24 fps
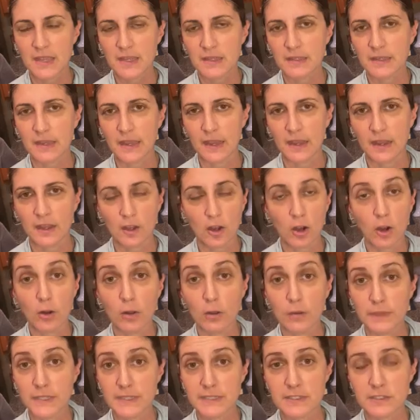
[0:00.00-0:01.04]
yeah, all
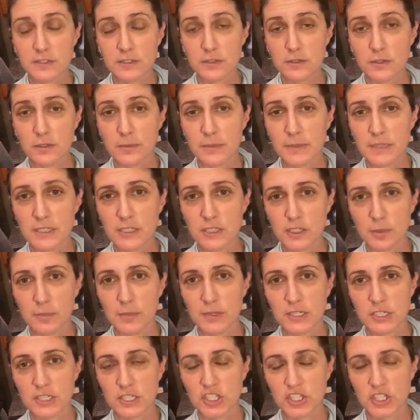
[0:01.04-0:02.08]
this is new to me. So
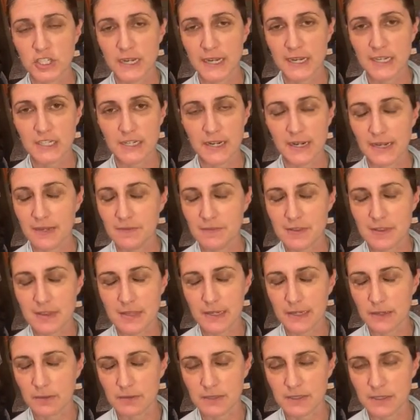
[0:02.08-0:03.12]
much has changed. I didn't even
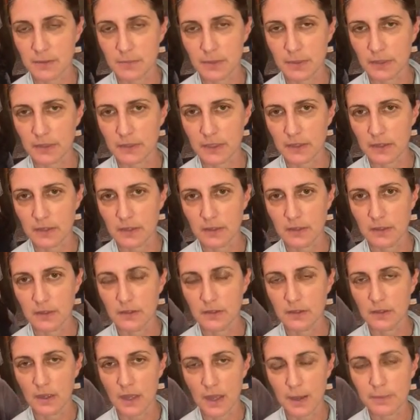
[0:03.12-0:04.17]
think I was going to be able to
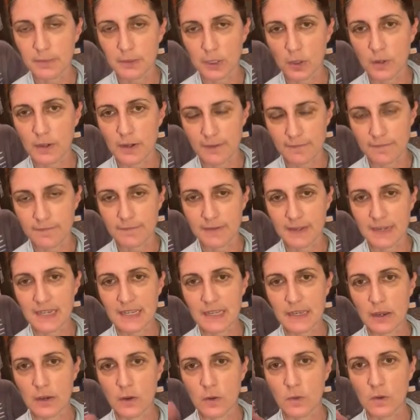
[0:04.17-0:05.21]
upload a
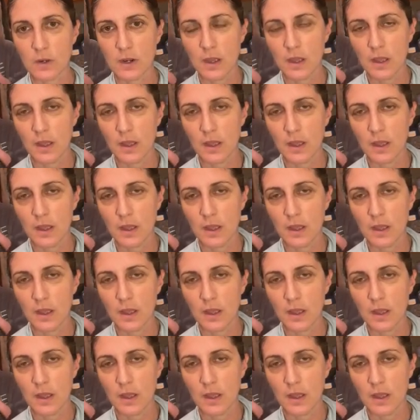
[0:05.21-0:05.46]
video.